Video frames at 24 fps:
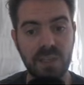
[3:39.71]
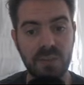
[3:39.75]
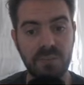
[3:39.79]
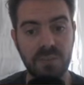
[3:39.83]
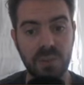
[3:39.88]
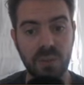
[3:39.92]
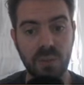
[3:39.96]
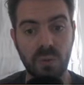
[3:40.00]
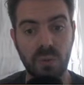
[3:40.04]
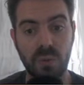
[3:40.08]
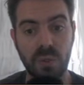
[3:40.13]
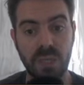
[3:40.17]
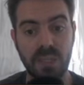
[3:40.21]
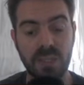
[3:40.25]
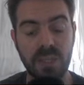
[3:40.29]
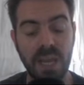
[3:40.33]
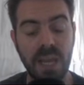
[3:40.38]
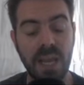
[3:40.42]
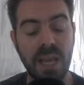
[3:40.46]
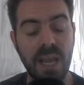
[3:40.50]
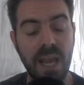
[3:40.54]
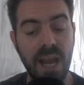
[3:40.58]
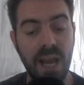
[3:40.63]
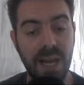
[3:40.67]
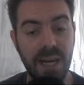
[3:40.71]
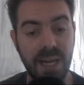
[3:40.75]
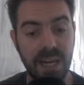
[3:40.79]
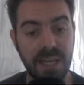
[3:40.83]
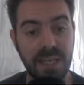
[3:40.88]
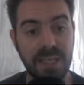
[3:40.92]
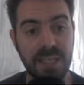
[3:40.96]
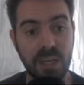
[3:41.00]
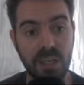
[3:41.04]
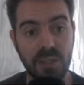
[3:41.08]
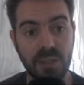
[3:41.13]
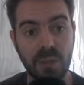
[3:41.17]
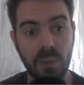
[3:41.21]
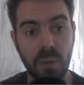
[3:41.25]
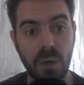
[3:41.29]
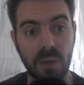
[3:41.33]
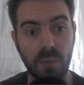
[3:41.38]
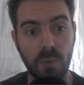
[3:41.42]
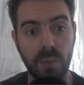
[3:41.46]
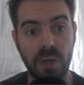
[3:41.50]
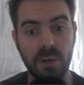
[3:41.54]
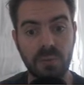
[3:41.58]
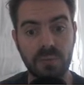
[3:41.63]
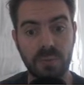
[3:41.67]
up for corners, and he does
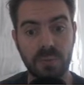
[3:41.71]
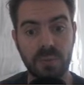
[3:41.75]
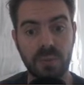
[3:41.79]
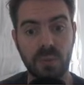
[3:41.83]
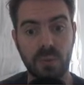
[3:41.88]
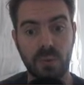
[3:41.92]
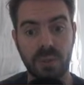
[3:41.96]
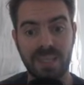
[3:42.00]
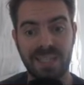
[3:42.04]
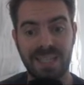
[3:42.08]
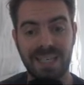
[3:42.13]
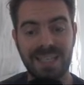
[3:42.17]
quite well from corners.